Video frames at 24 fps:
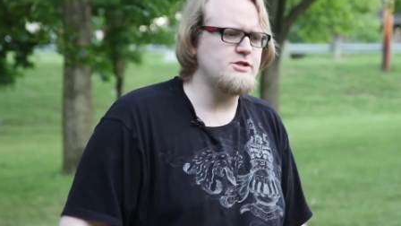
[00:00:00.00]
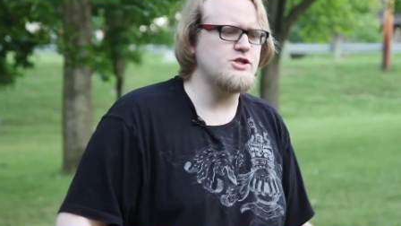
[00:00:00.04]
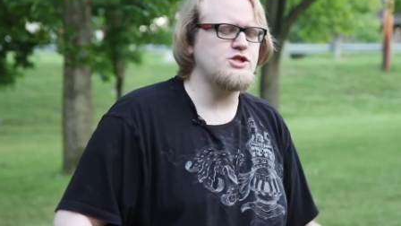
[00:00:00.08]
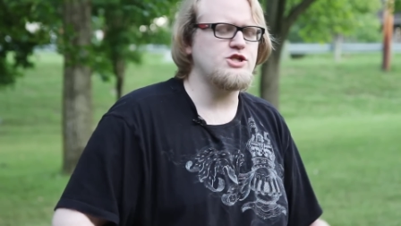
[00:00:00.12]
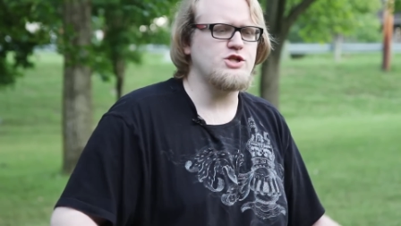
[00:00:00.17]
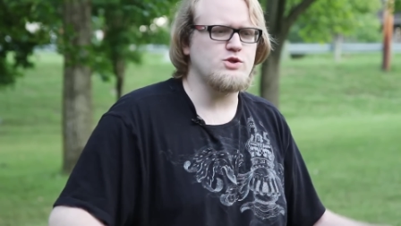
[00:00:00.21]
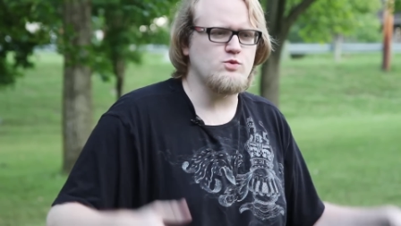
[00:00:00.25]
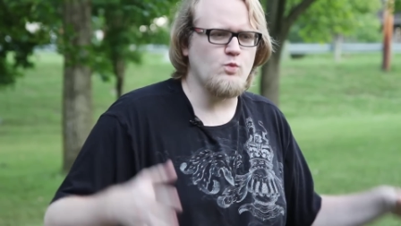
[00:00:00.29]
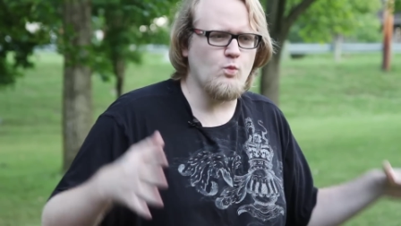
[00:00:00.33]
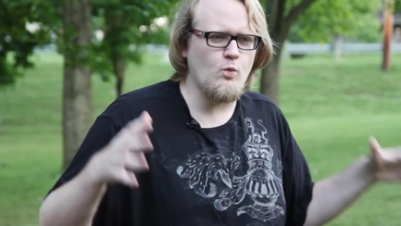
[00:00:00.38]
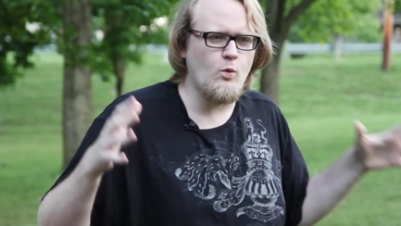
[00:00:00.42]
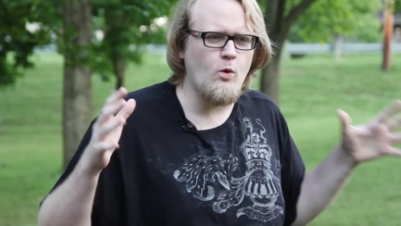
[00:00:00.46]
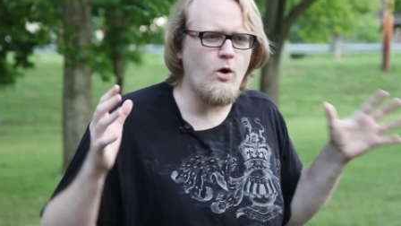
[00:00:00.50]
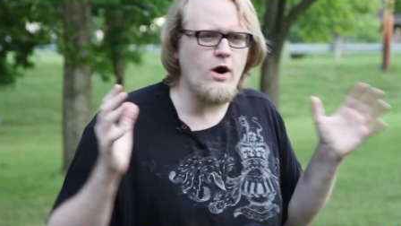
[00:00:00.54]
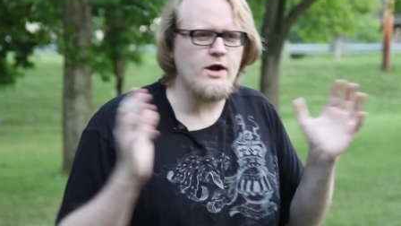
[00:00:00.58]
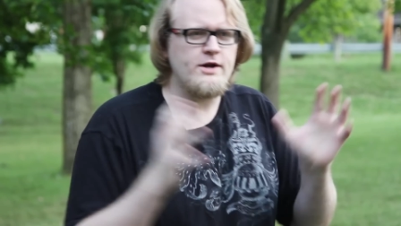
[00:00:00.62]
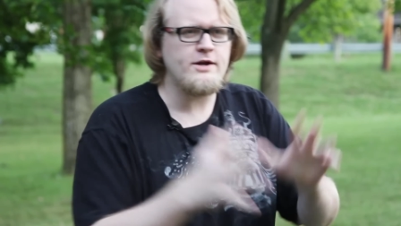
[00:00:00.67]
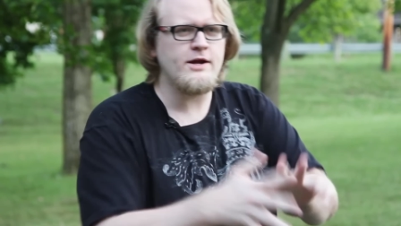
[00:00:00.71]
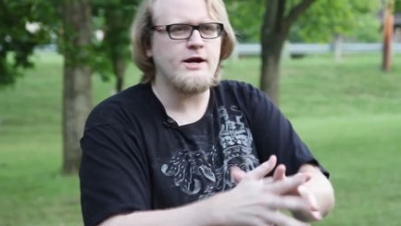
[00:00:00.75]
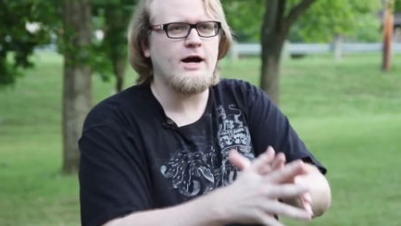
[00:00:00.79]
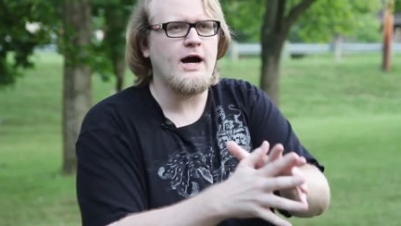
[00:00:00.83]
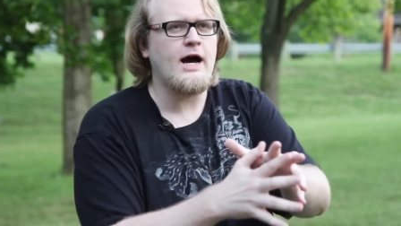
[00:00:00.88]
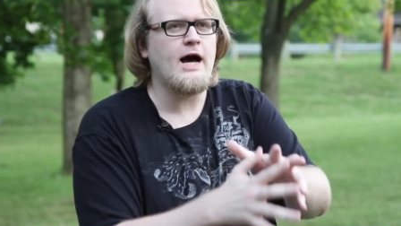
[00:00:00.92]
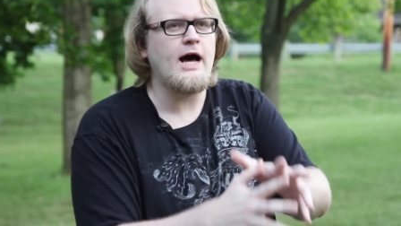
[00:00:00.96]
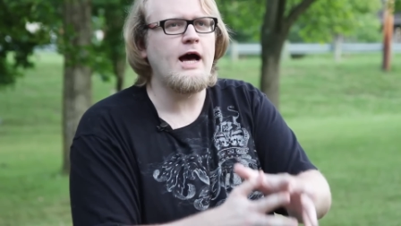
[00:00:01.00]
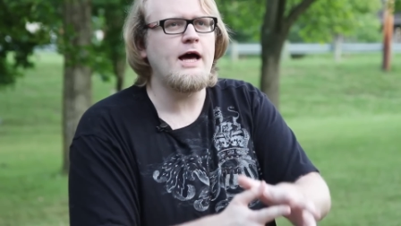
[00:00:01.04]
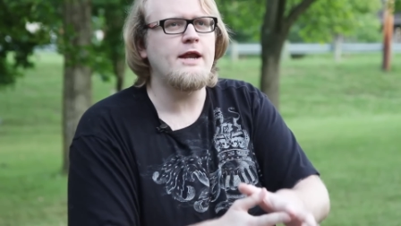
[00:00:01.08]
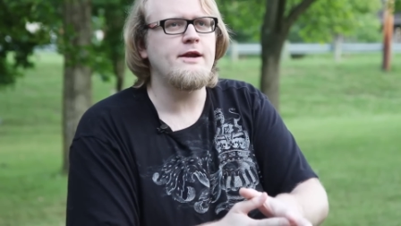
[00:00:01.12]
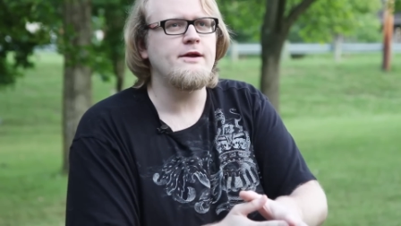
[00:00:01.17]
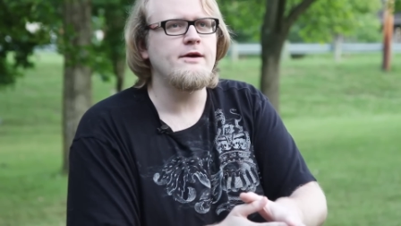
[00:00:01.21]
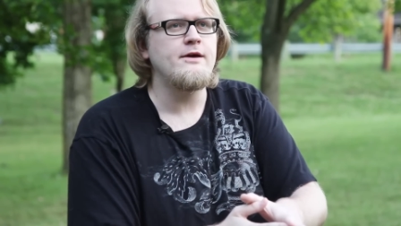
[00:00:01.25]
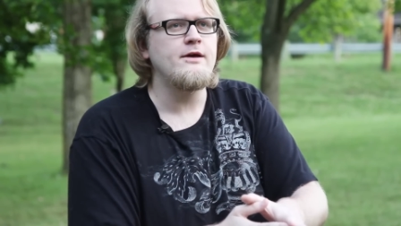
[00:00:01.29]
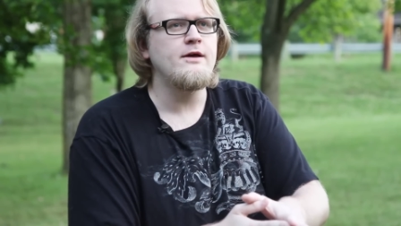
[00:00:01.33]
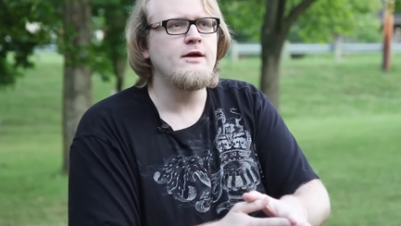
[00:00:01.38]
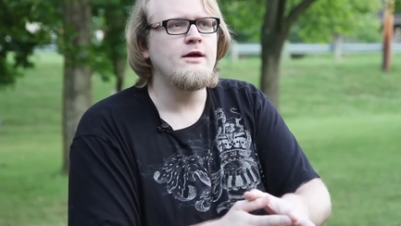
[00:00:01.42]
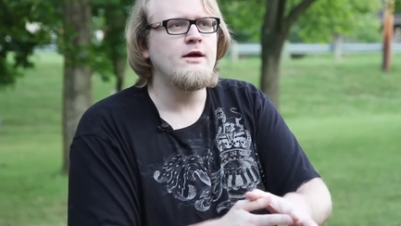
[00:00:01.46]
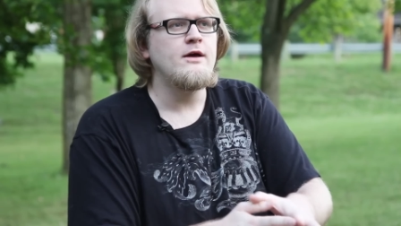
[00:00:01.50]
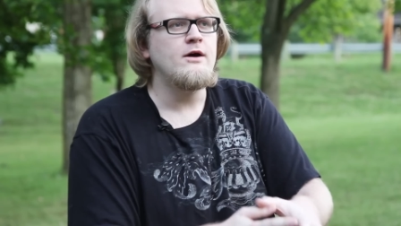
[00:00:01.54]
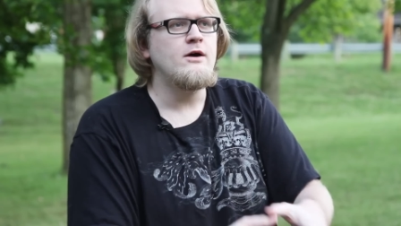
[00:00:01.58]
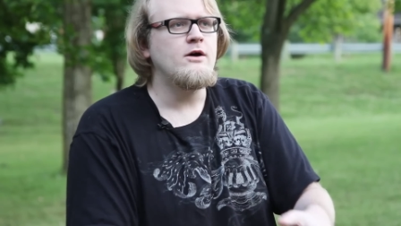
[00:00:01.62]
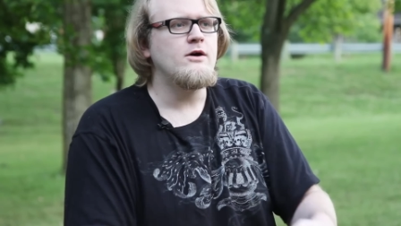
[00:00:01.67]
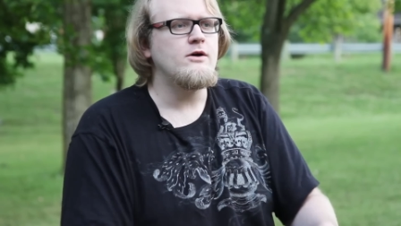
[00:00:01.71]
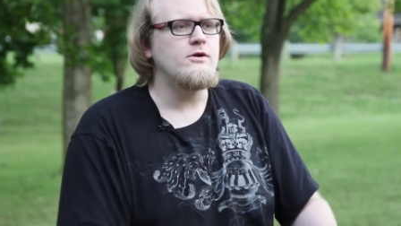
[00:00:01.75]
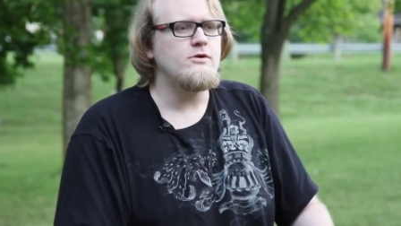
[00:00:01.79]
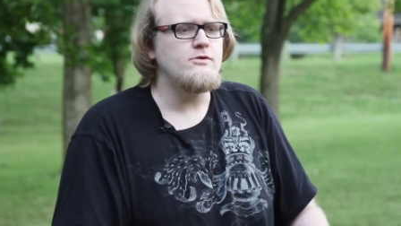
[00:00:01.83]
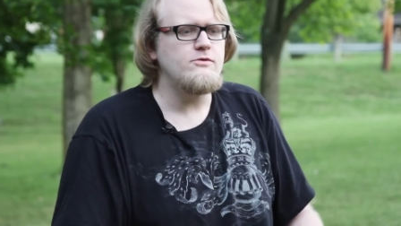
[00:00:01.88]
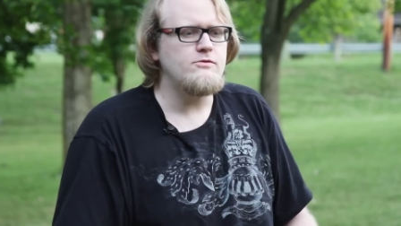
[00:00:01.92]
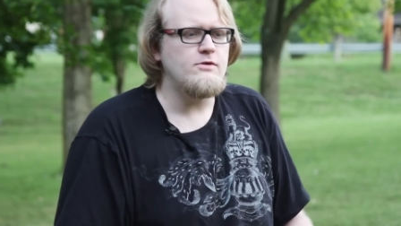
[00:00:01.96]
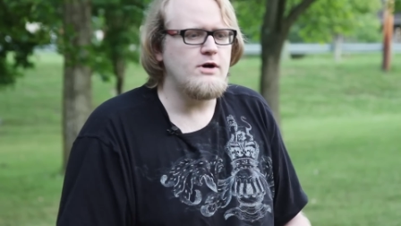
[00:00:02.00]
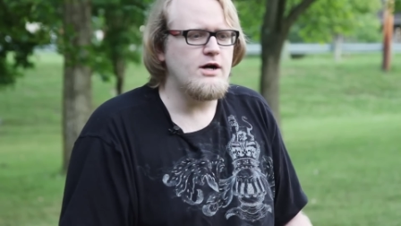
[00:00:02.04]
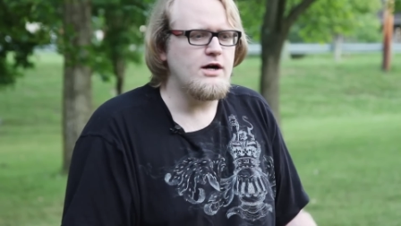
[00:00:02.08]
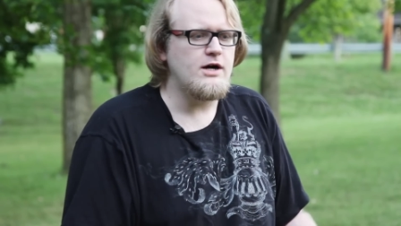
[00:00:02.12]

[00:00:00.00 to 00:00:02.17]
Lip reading: It's just one god who,